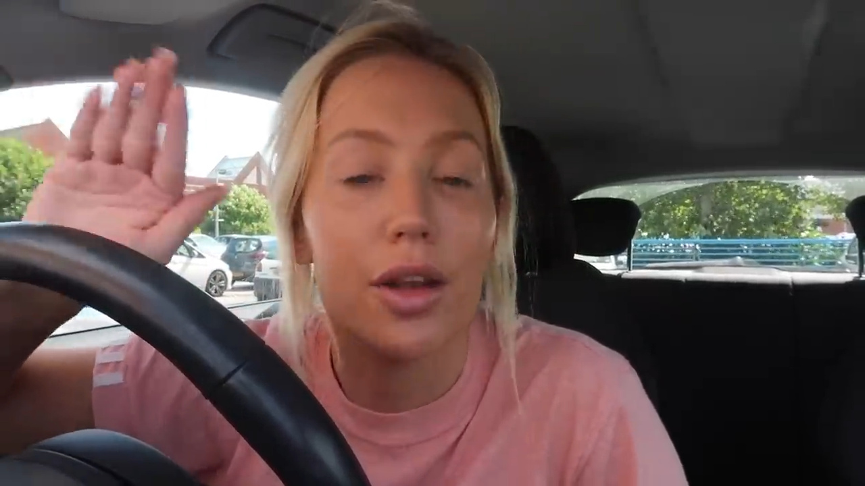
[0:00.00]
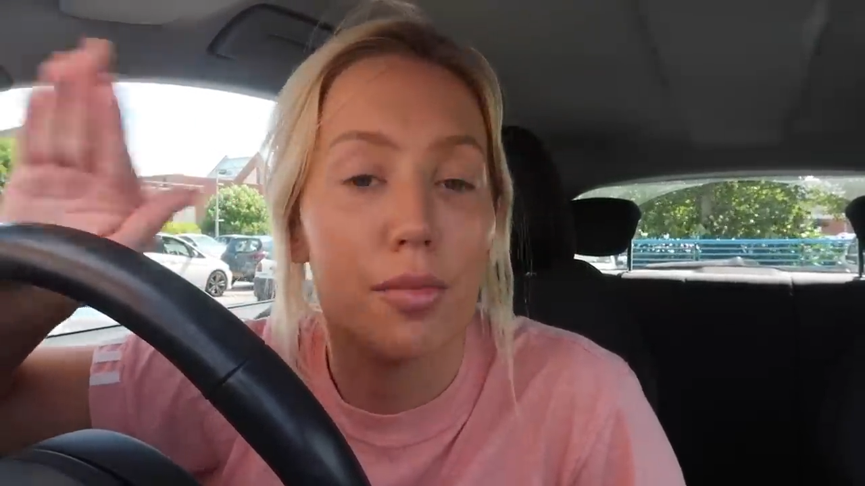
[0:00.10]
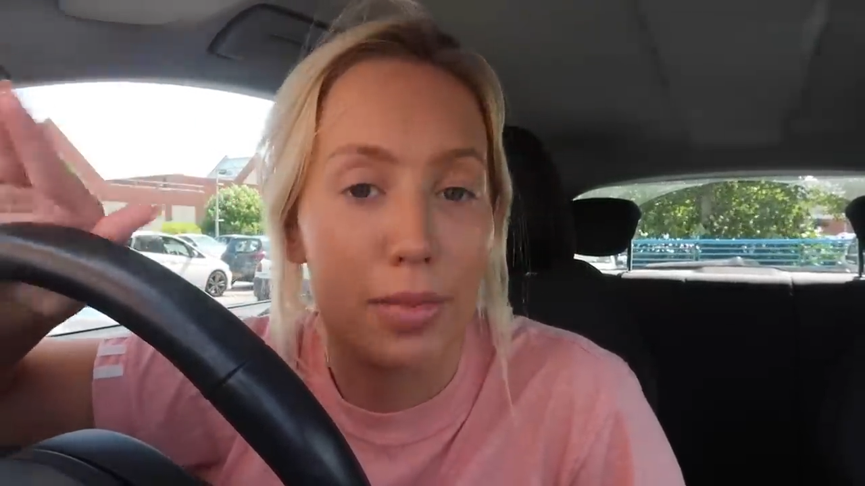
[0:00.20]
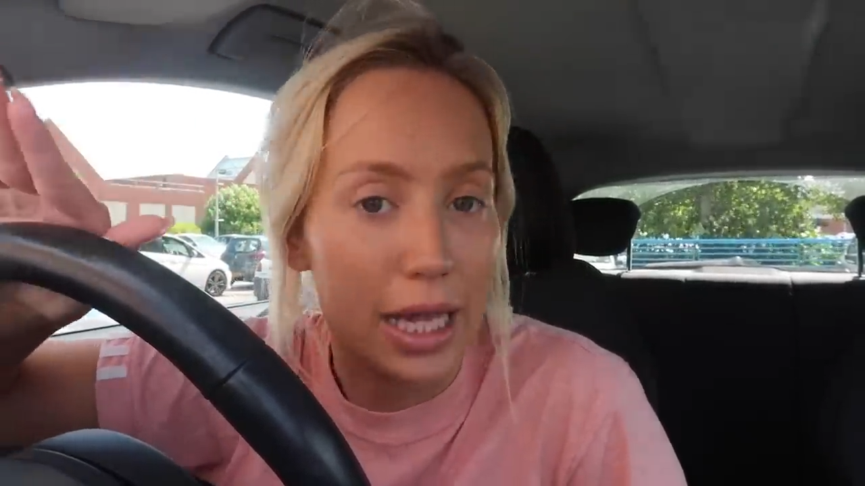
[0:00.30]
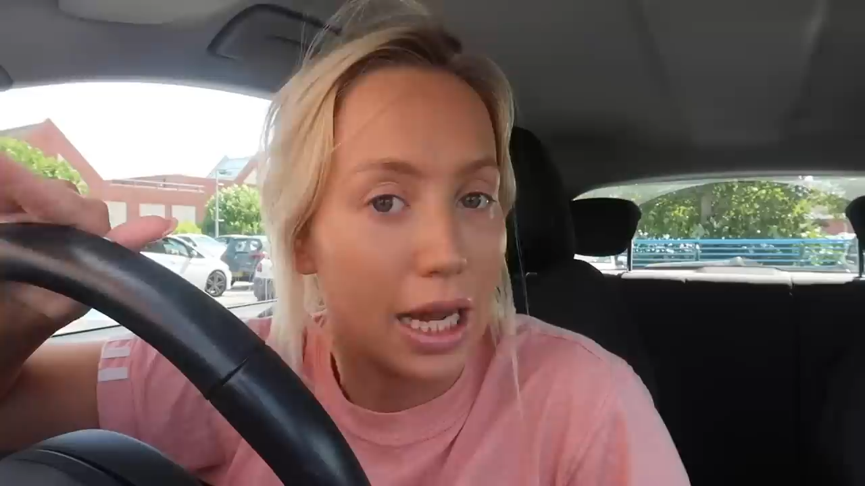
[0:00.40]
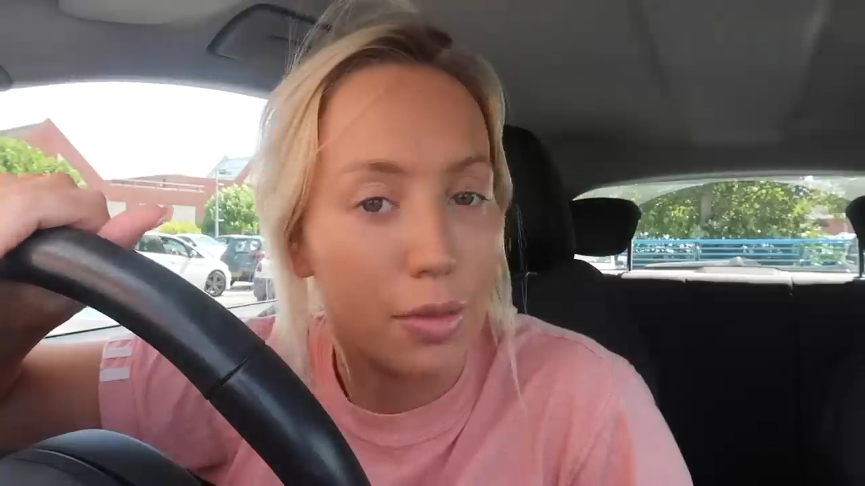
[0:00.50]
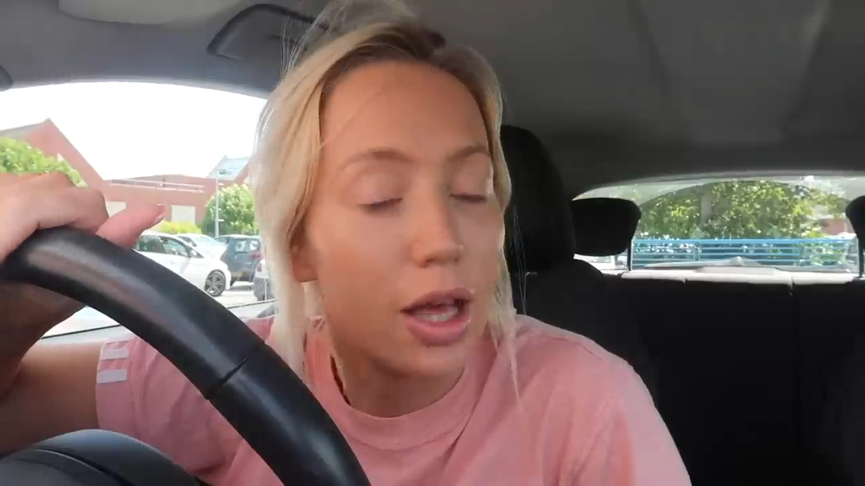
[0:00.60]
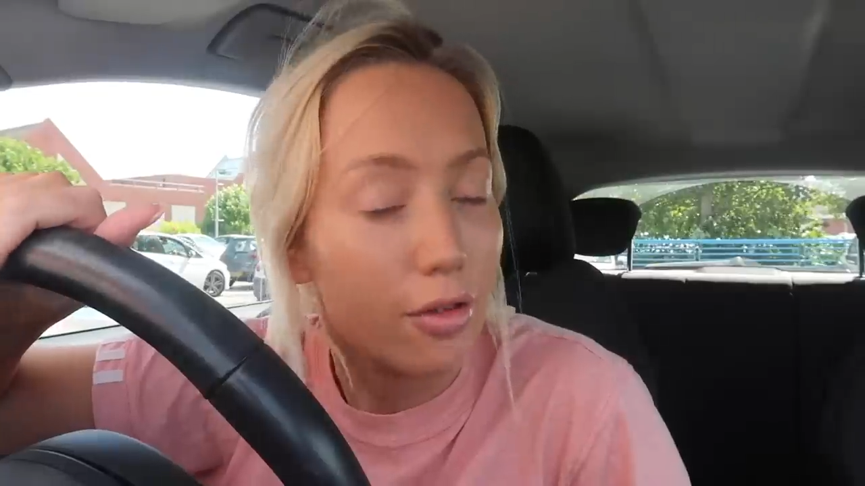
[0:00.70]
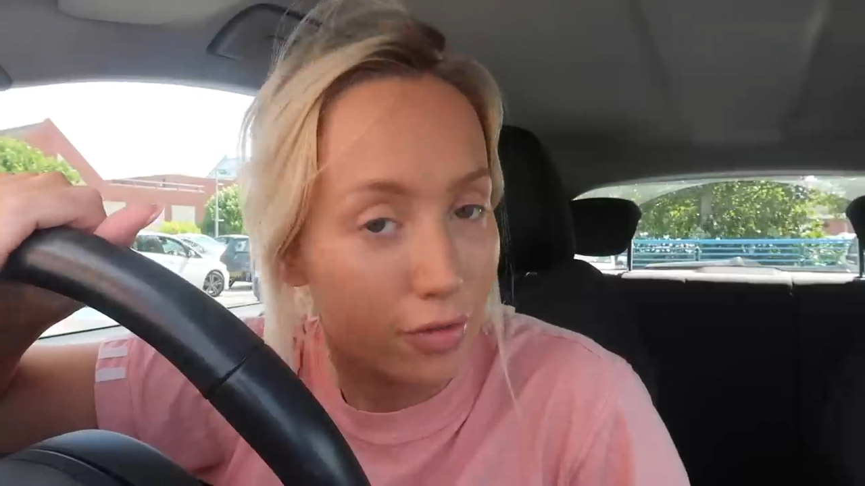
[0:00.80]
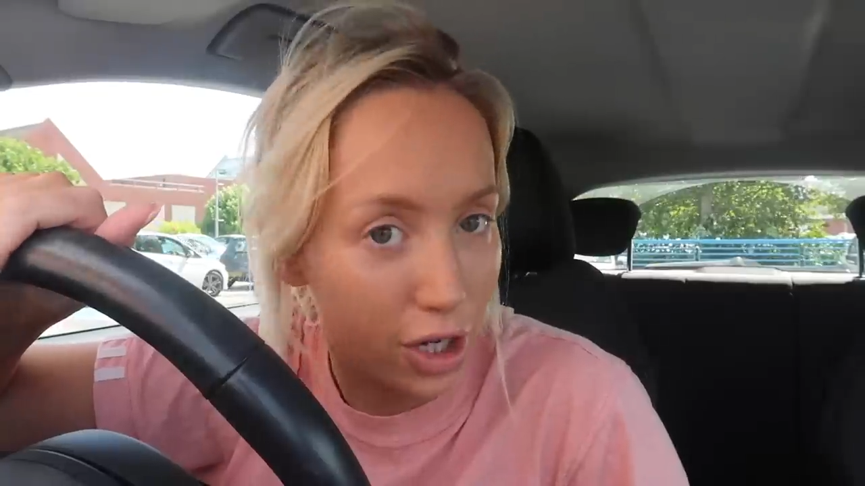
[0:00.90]
London B&M
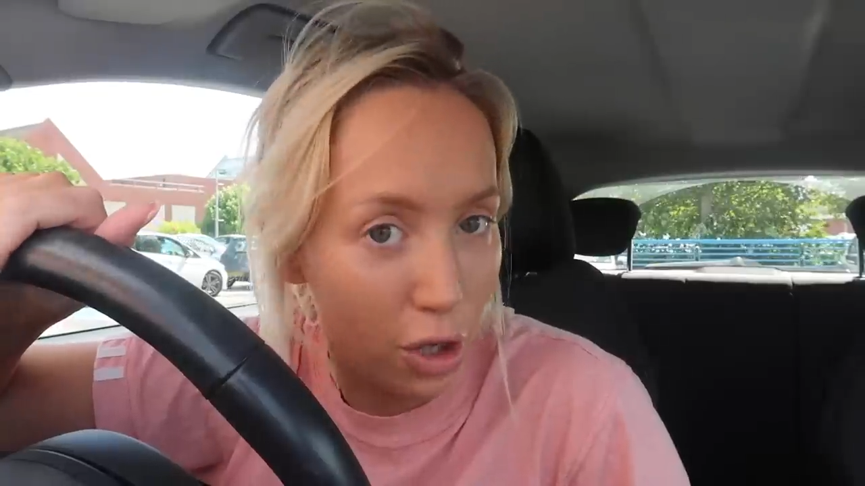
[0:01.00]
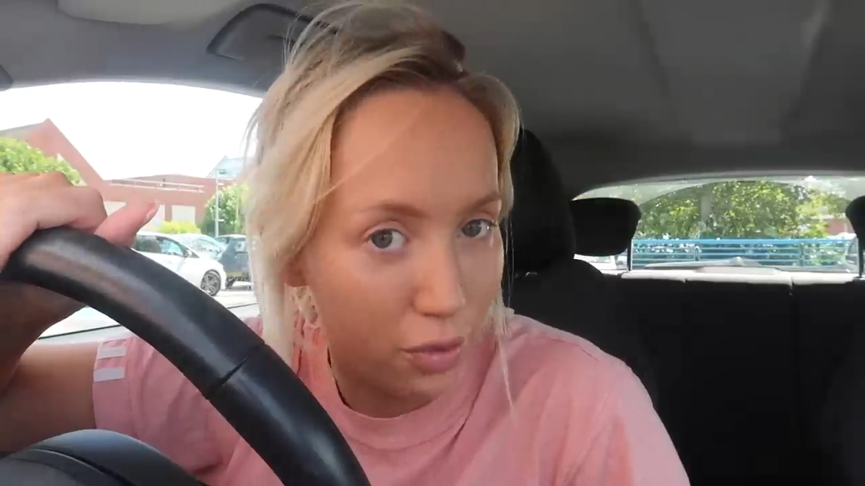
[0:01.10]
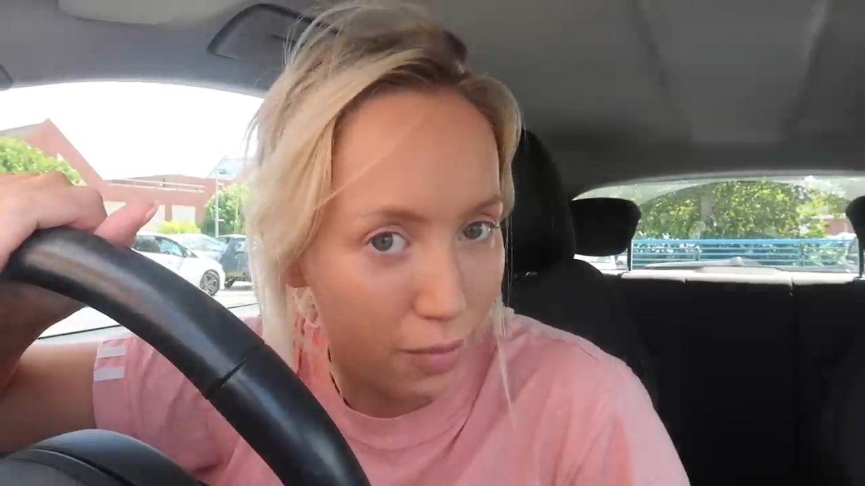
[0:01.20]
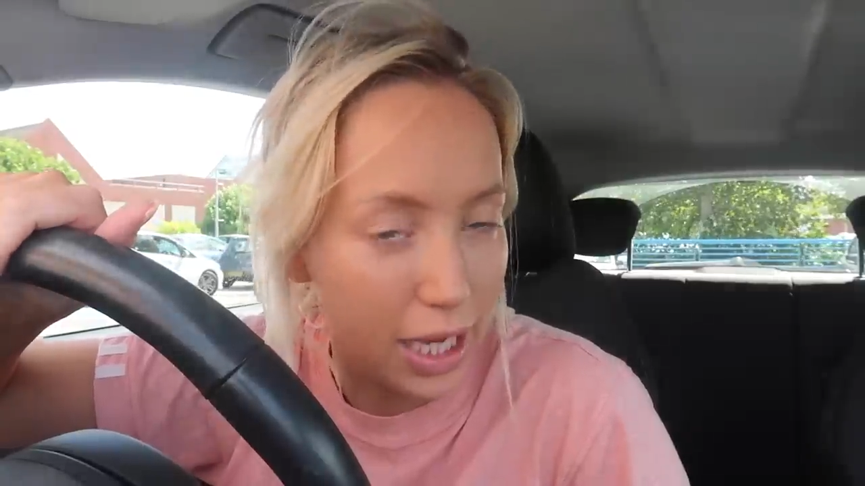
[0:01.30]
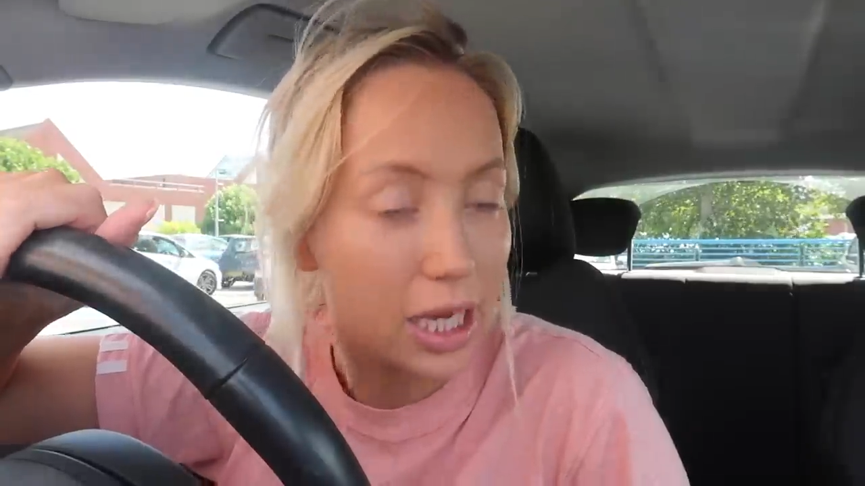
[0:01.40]
video with me.